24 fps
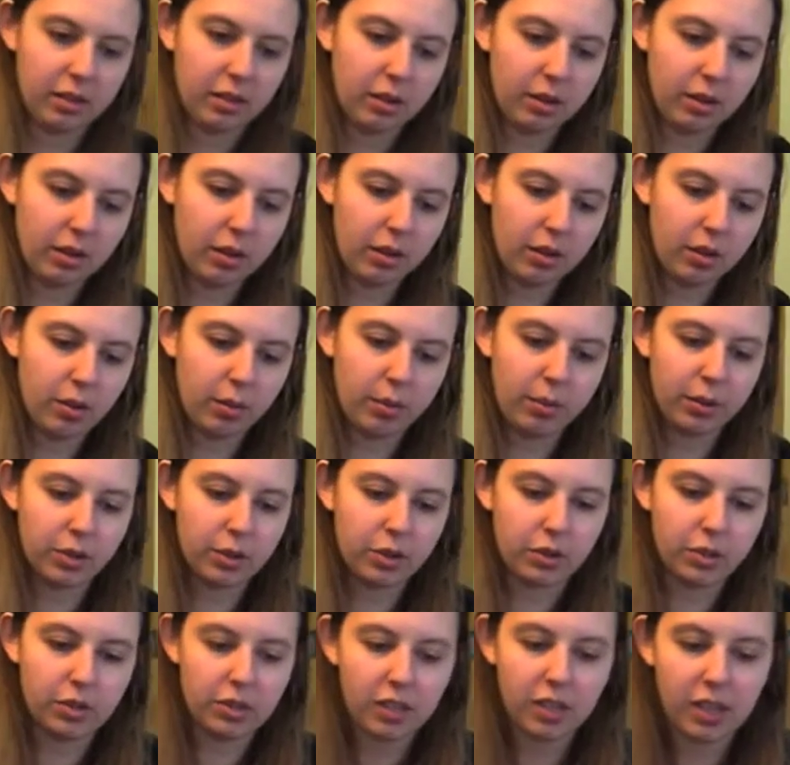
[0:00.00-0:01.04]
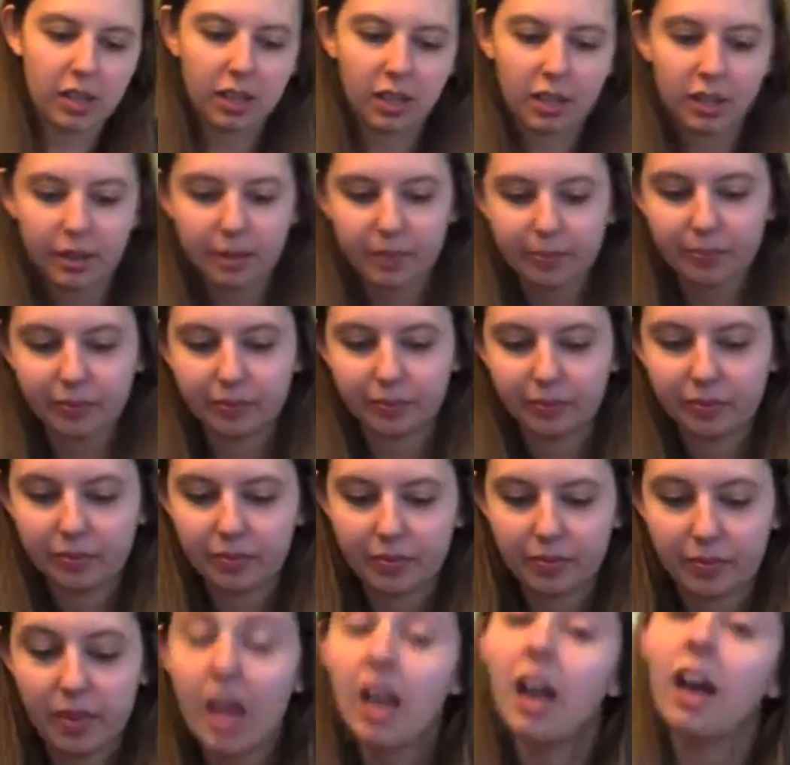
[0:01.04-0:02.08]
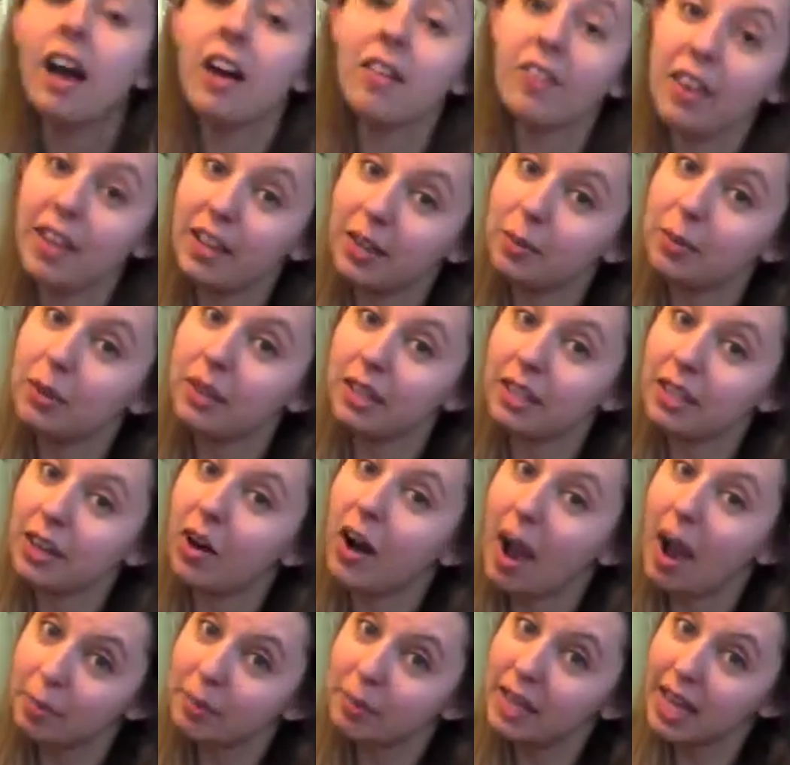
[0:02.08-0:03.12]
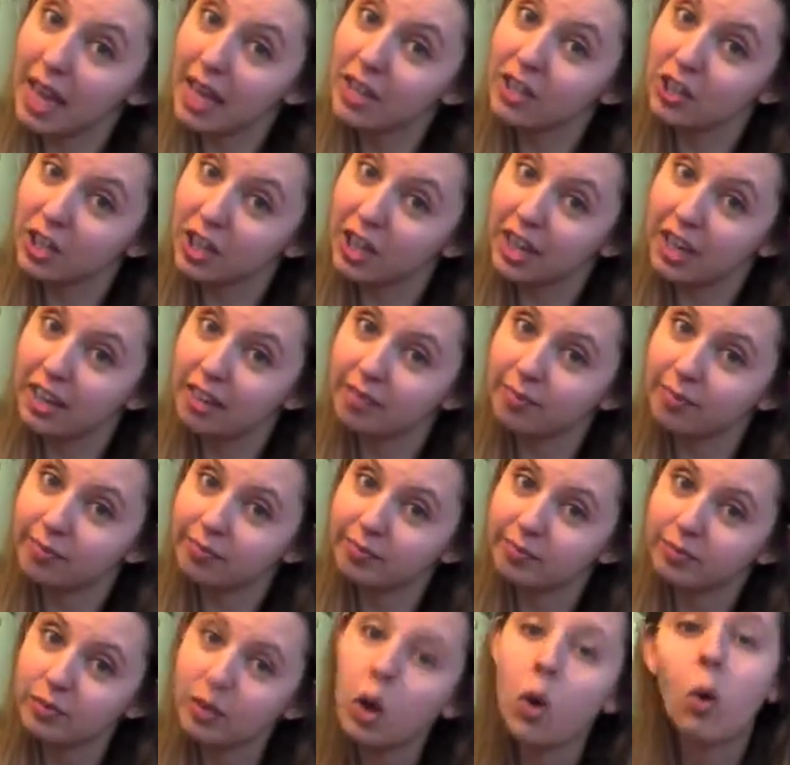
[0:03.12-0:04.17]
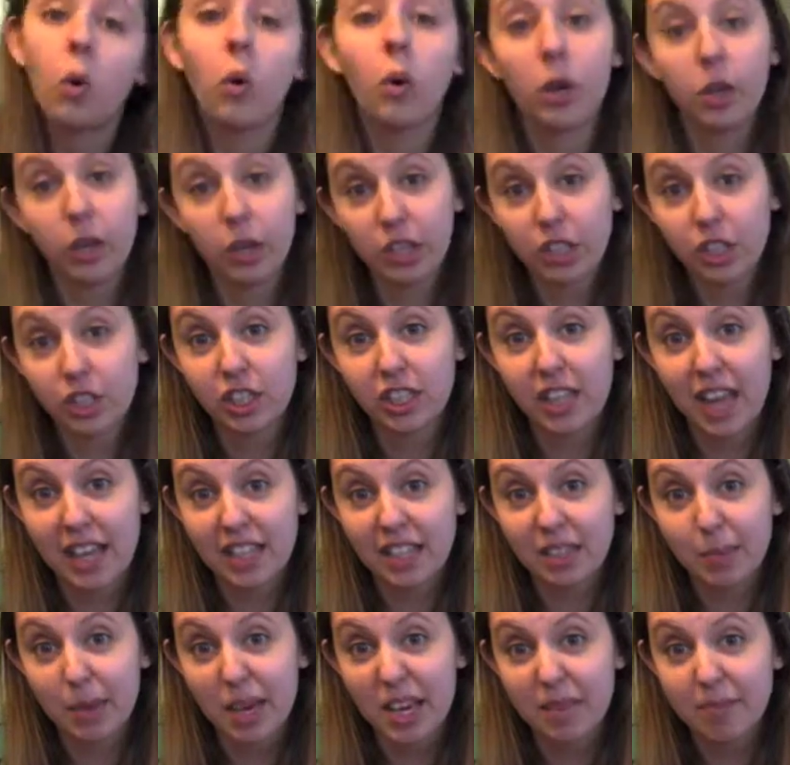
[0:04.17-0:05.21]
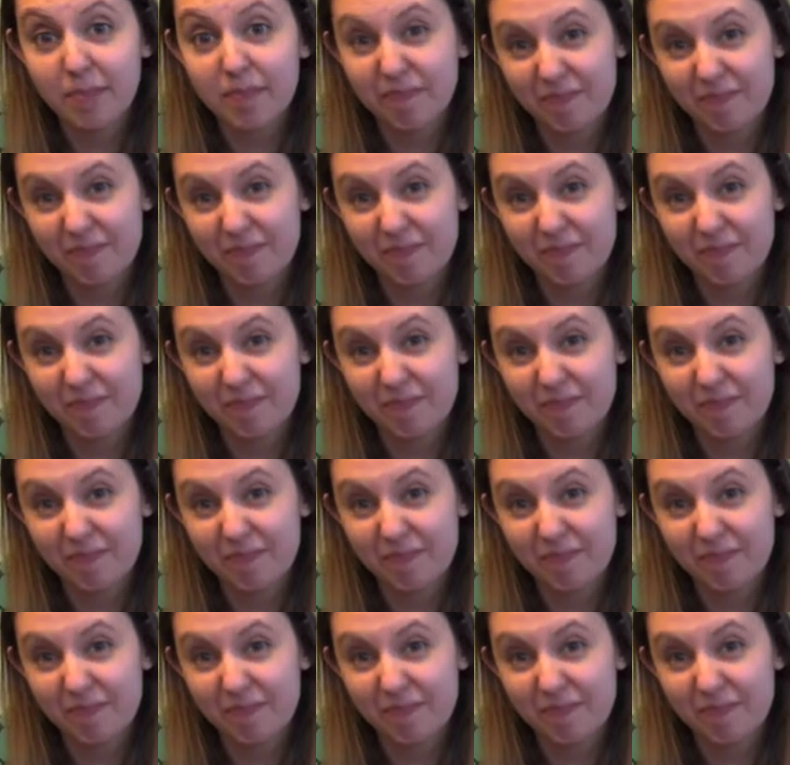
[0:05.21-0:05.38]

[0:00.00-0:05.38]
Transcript: Cuticle pusher stick. Available in our application kit. Or you can just ask me.